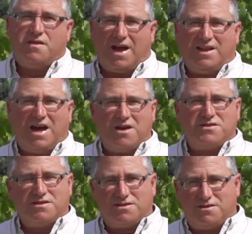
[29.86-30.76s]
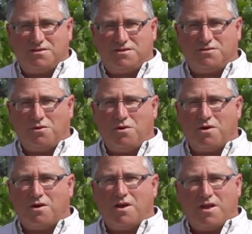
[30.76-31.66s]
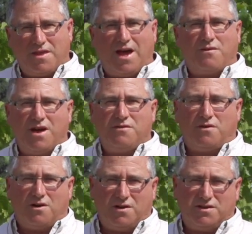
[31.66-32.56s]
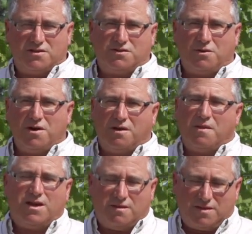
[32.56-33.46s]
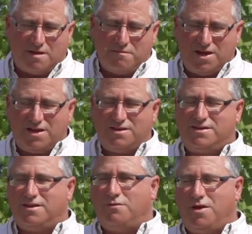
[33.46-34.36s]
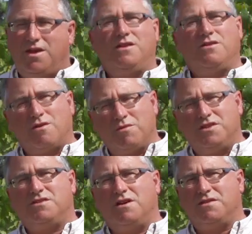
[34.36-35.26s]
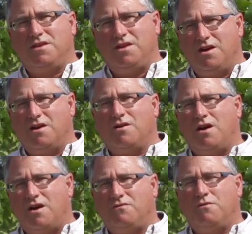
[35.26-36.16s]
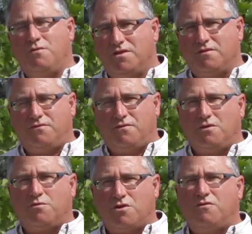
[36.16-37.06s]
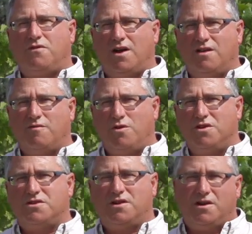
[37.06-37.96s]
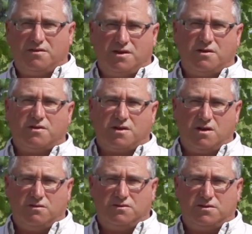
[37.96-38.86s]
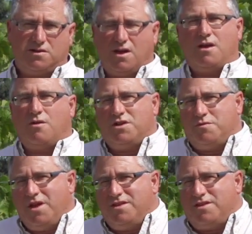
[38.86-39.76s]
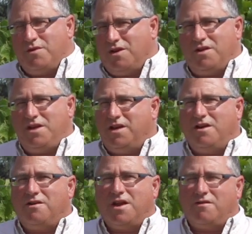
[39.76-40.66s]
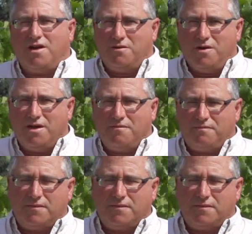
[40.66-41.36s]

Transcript: That allows us to store that rainfall in the soil. That means we normally start the year off with a full profile of moisture here in the North Coast, which means that we don't need to irrigate right away.